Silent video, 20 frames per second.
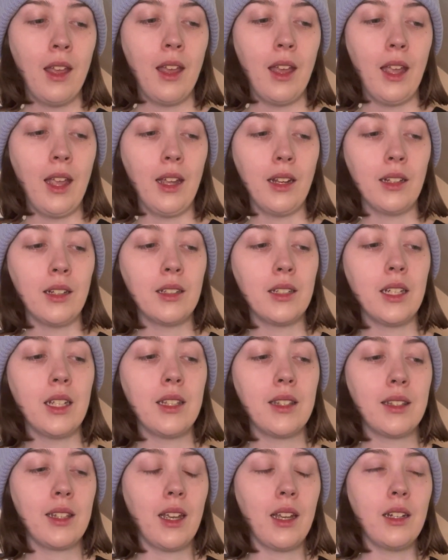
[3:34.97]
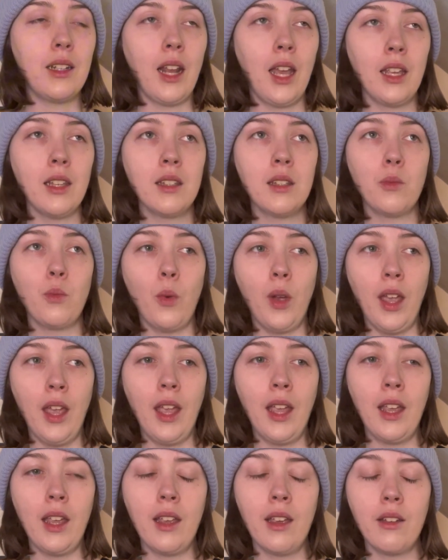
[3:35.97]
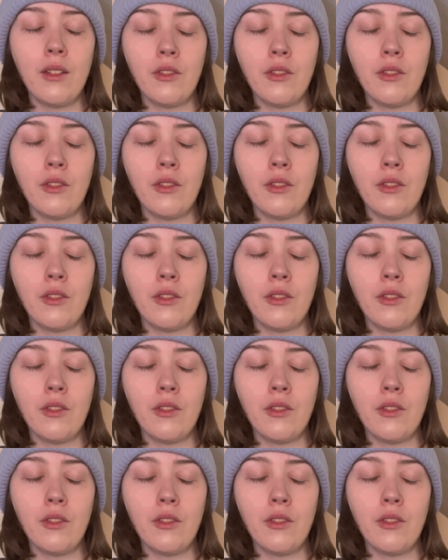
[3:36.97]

And it's a nice way